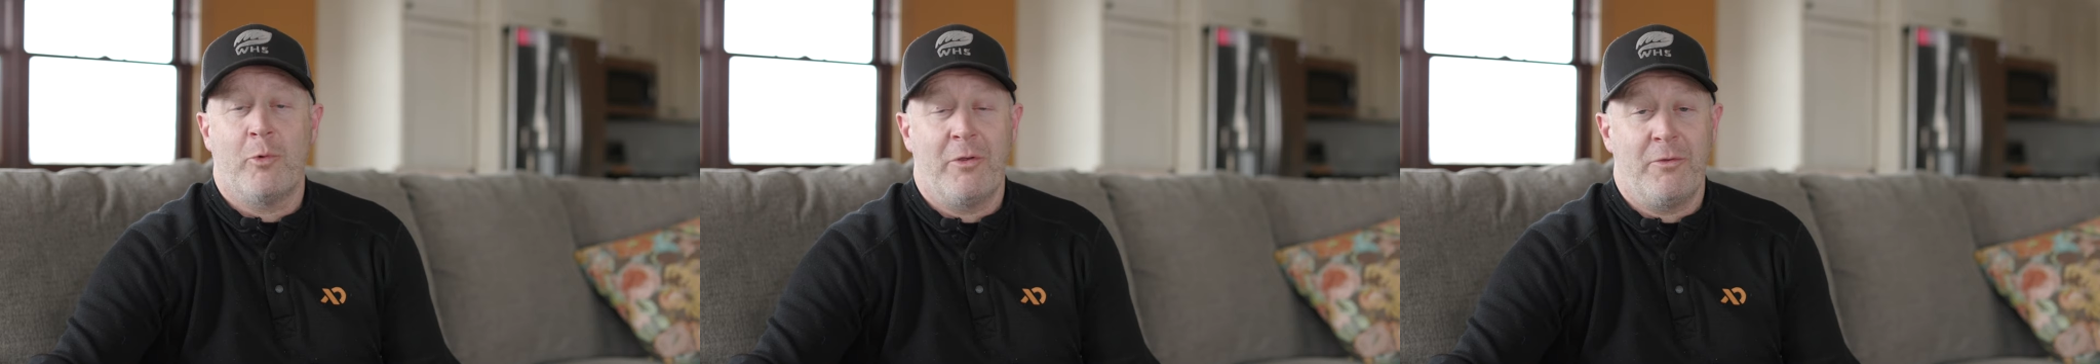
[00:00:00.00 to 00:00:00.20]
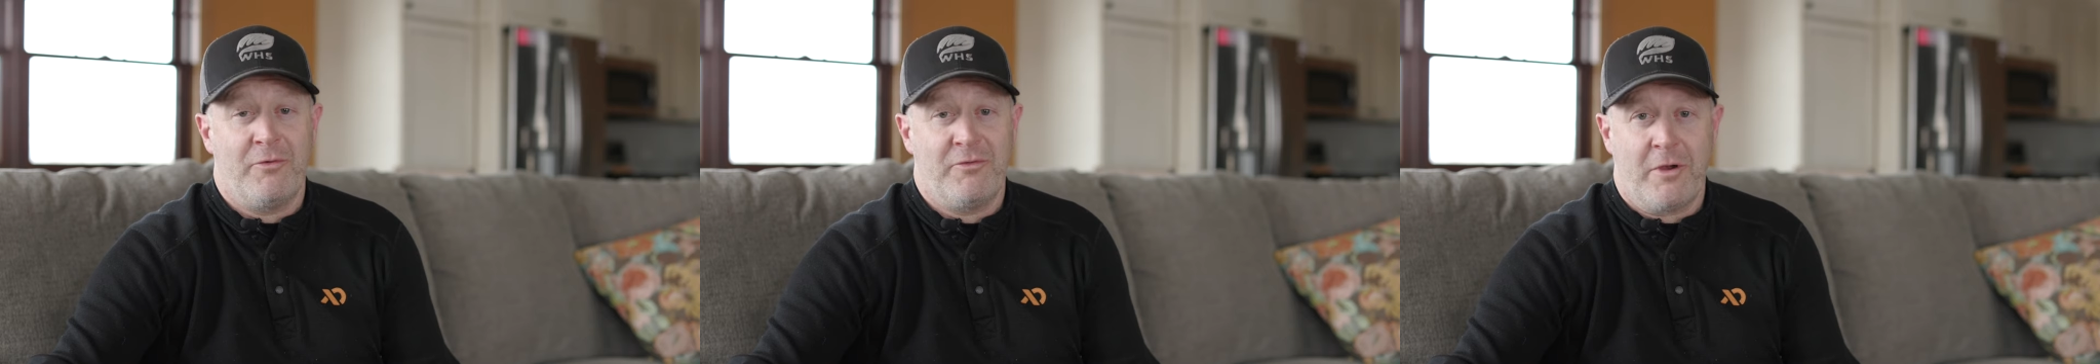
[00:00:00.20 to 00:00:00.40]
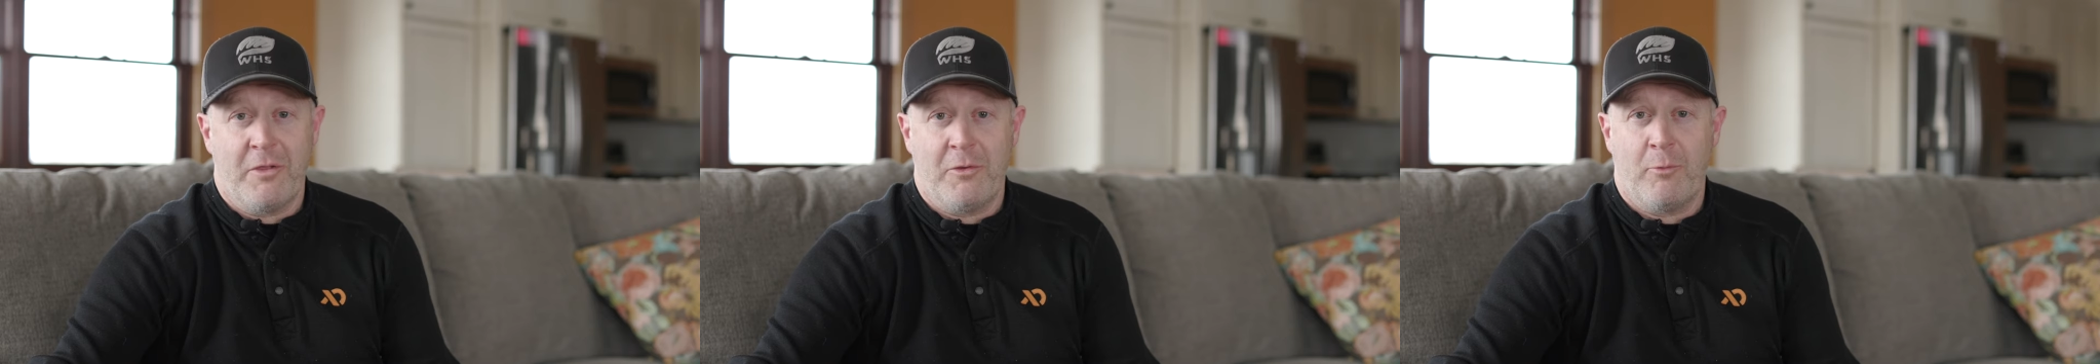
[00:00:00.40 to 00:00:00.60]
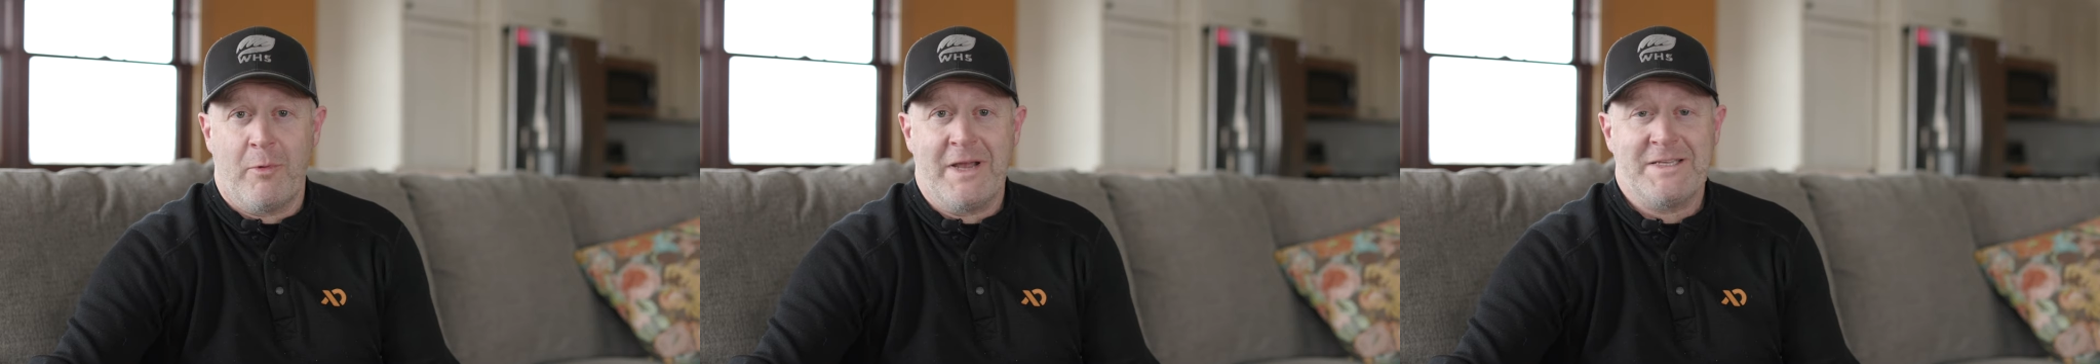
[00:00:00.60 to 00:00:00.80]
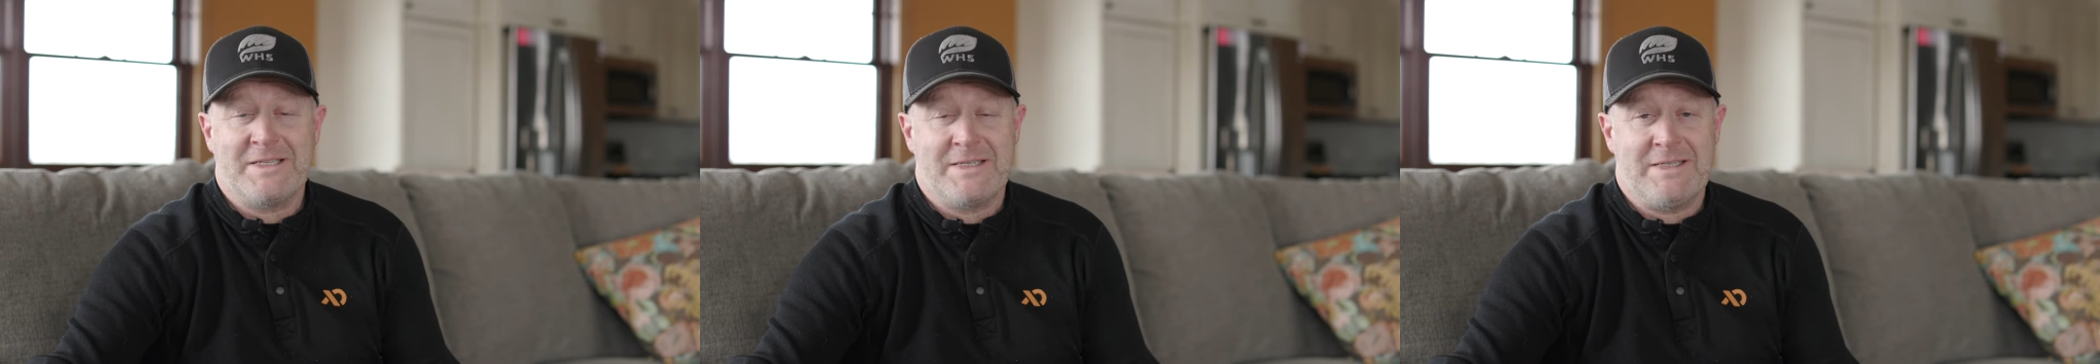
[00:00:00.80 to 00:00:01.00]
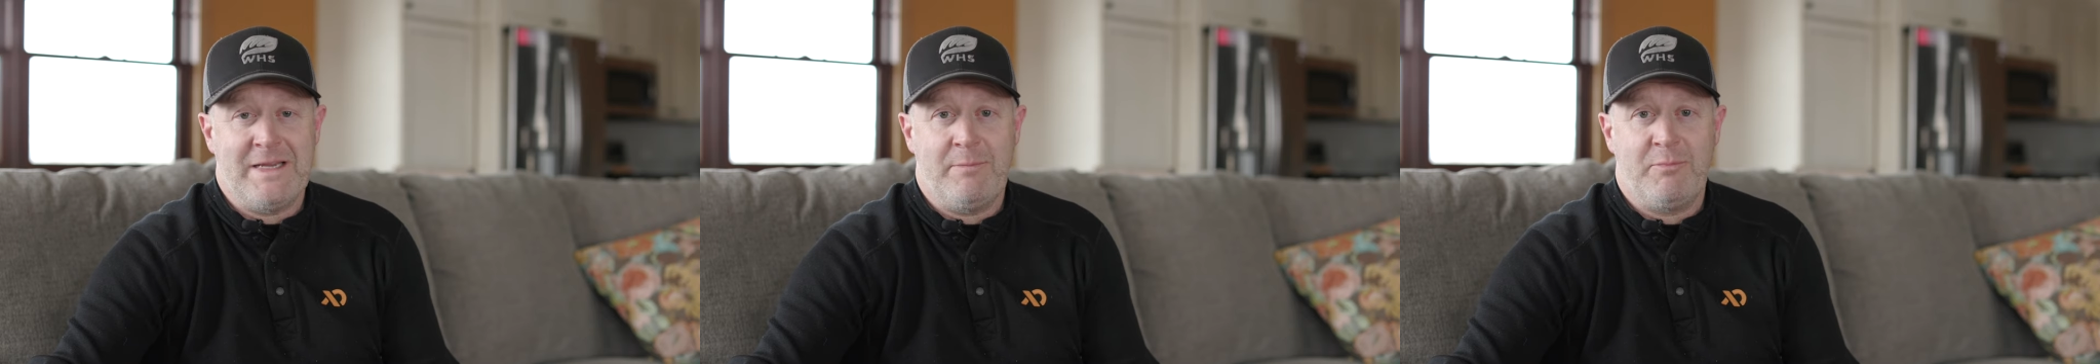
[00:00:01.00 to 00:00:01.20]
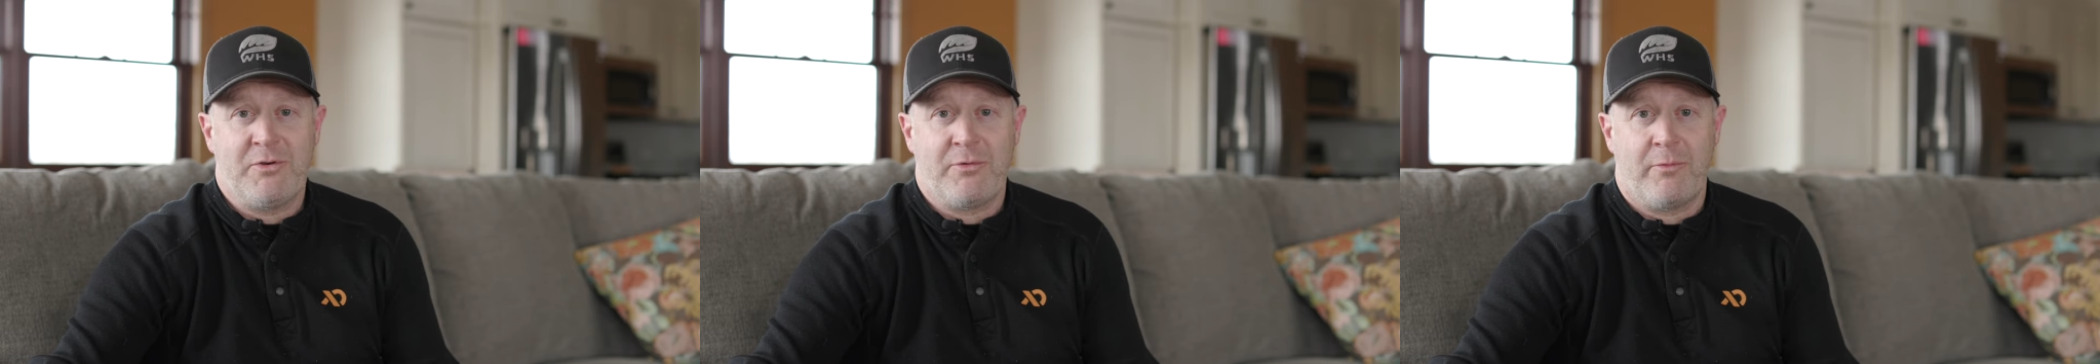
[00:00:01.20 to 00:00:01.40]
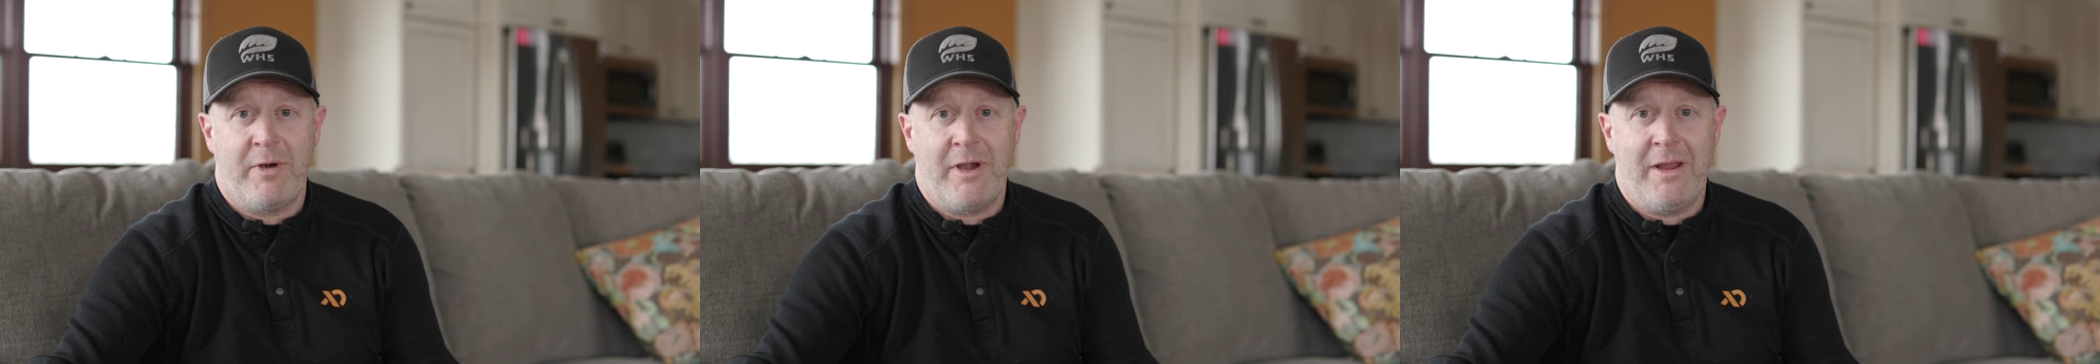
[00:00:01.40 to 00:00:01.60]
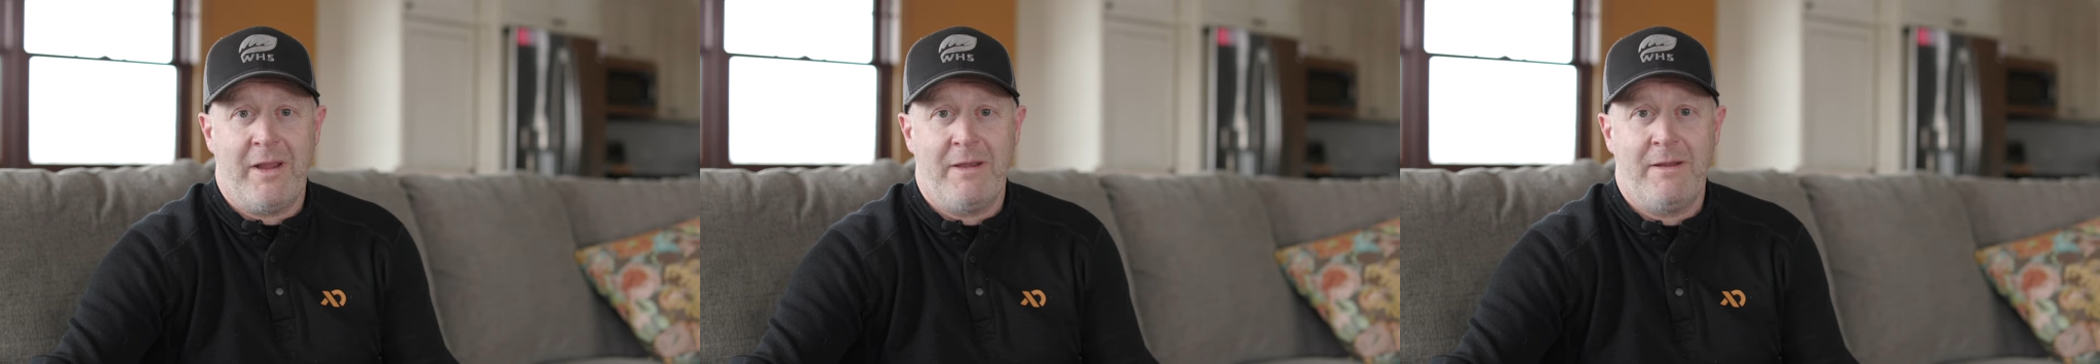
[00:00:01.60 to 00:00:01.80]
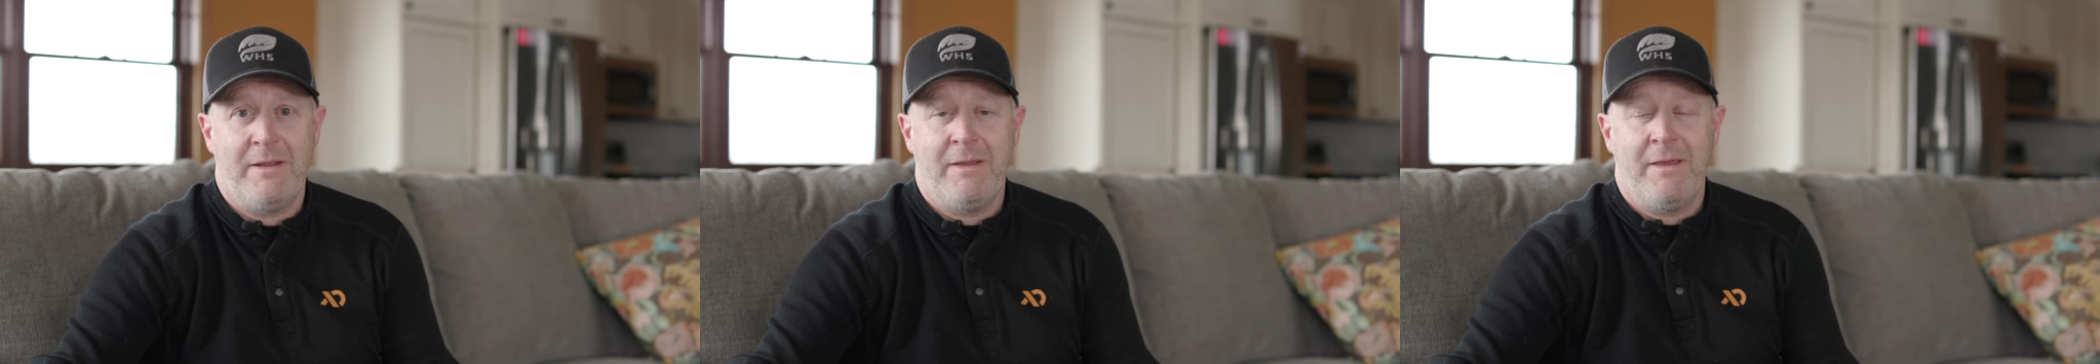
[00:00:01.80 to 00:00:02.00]
where there's otherwise steep
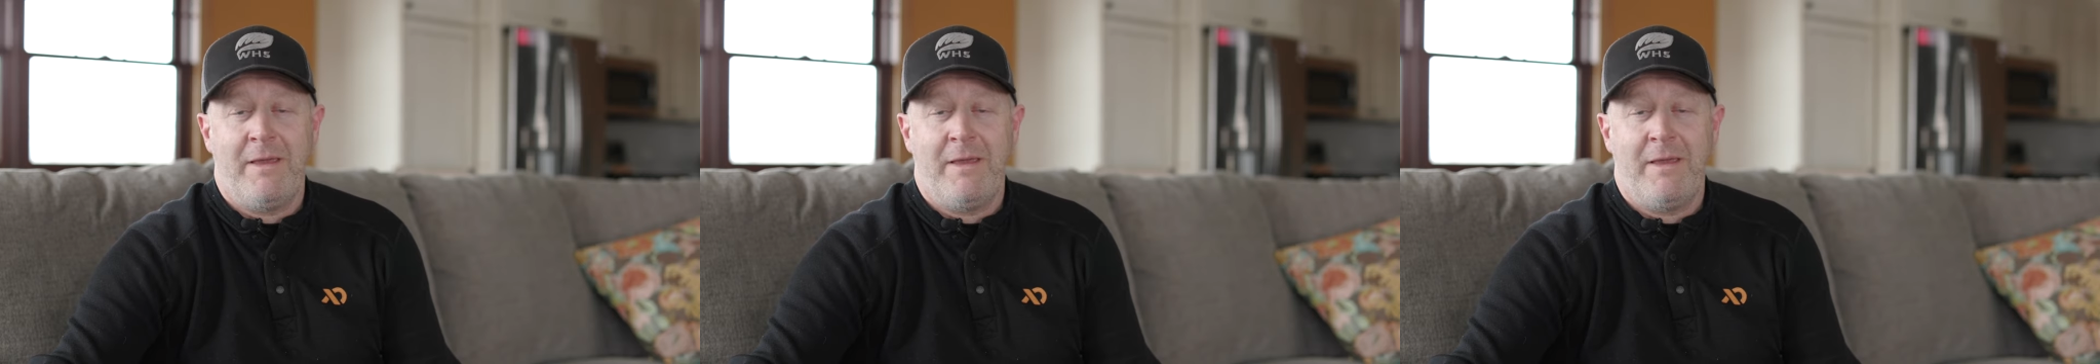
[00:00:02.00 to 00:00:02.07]
terrain.